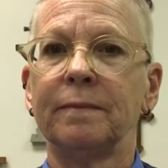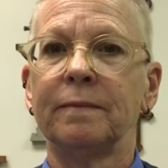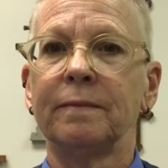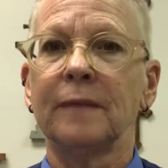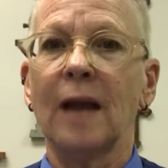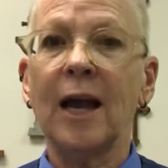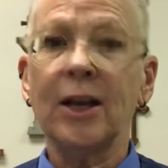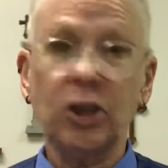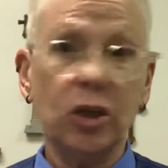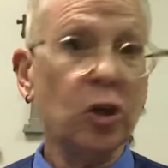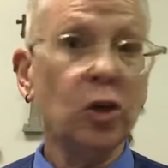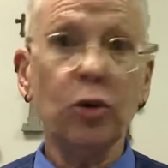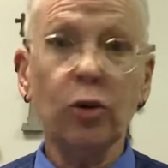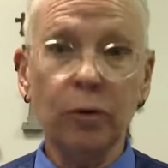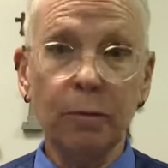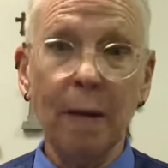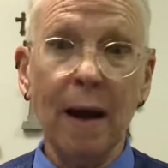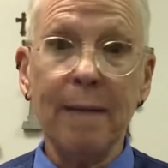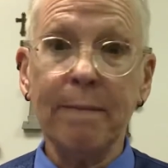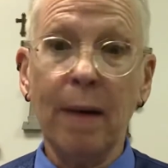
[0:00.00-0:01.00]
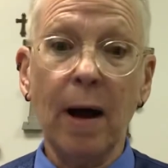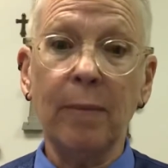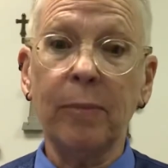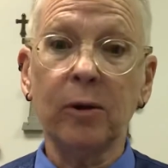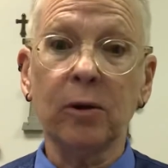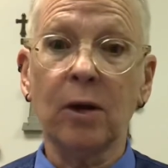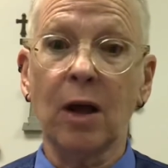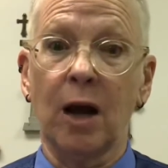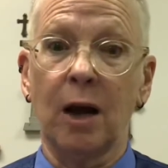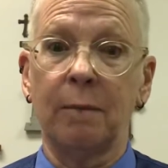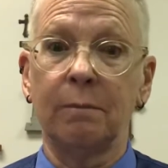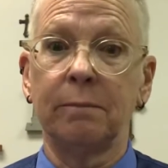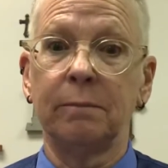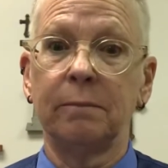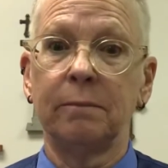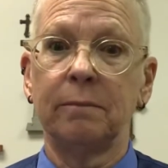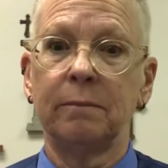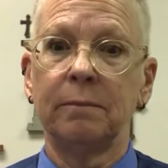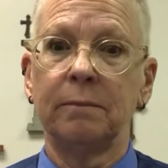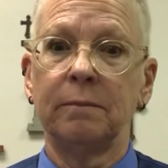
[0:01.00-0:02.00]
I chewed my bubble gum.
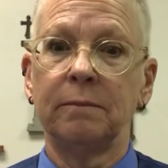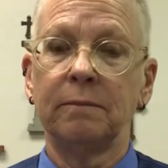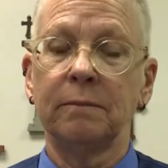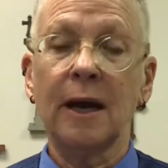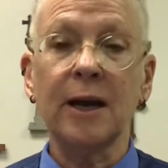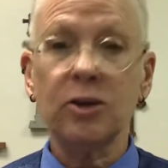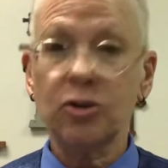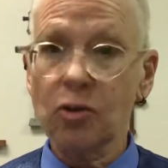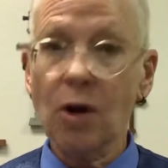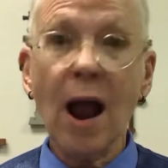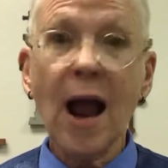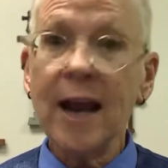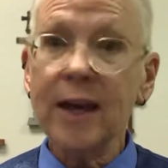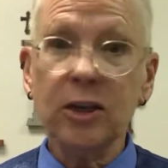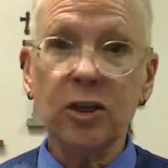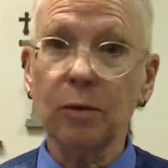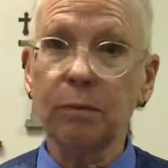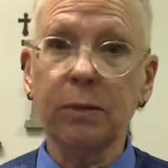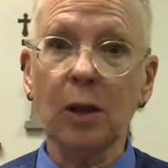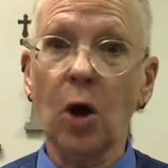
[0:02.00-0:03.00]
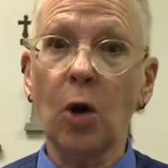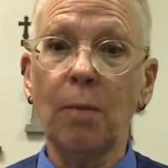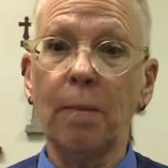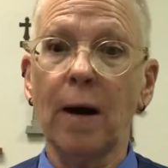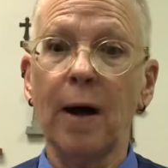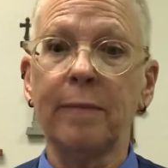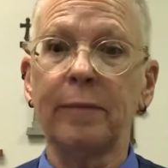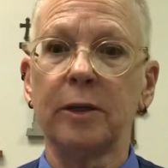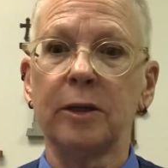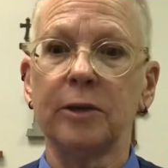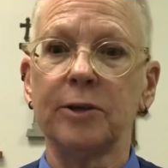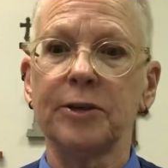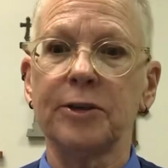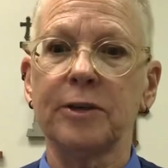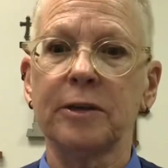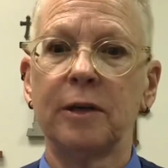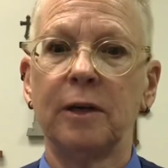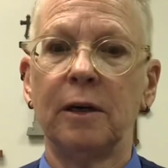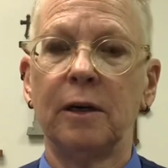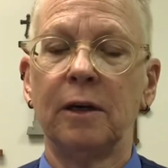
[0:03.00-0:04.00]
I tried to blow bubbles.
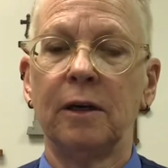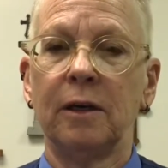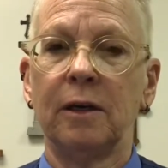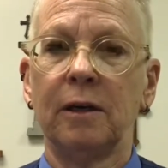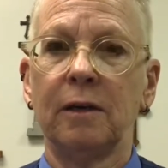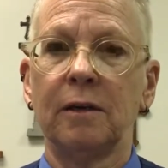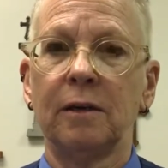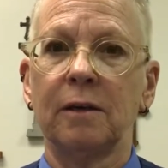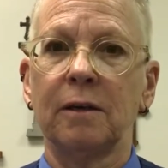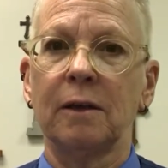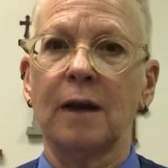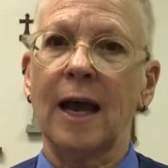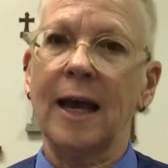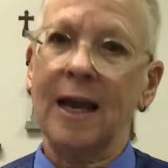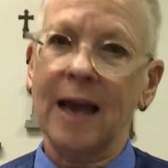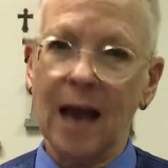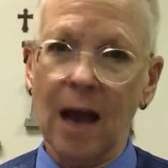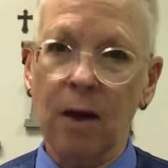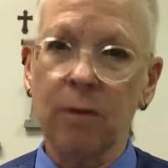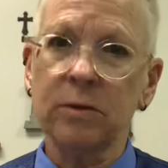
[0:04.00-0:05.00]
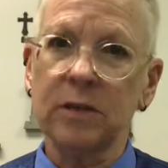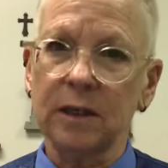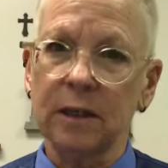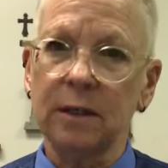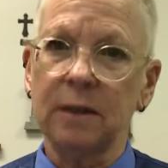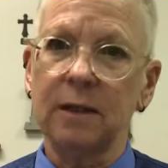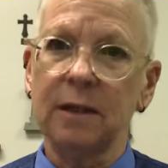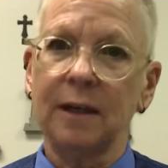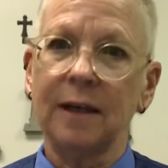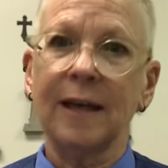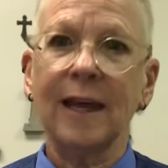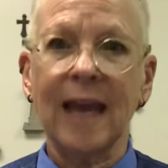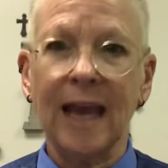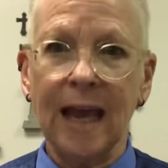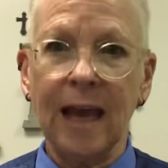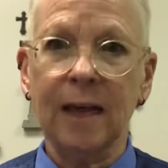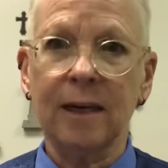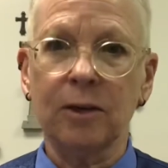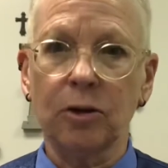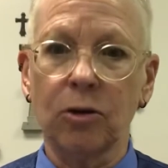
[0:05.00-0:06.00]
I counted
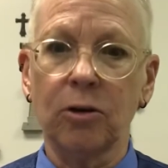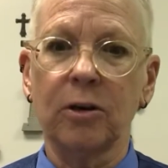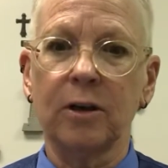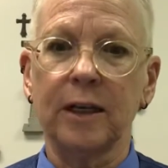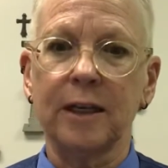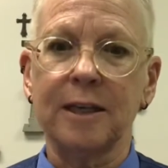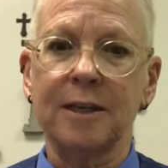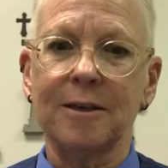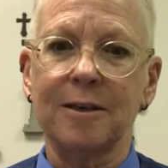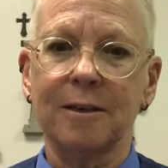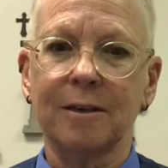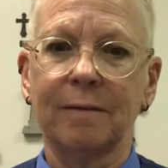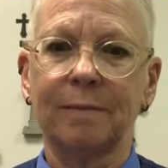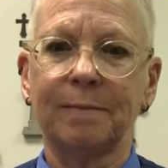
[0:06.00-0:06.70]
canned goods.